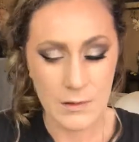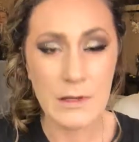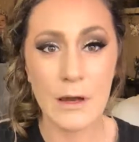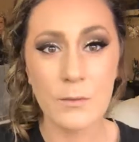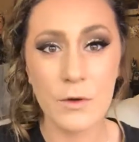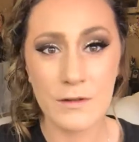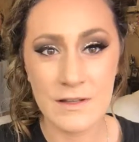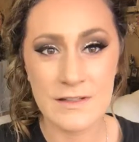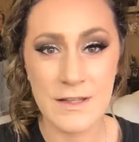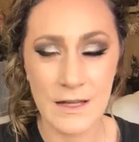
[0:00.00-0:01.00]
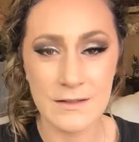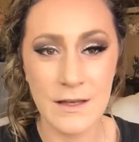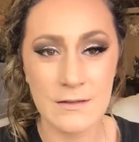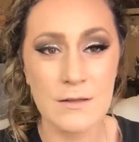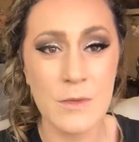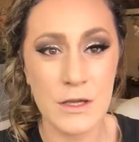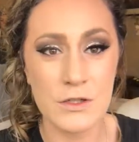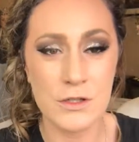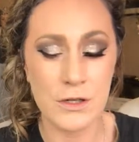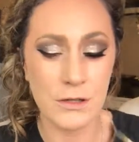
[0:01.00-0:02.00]
Now I'm going to size that to make
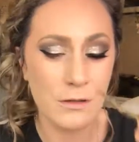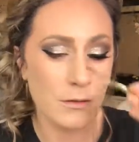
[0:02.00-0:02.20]
sure.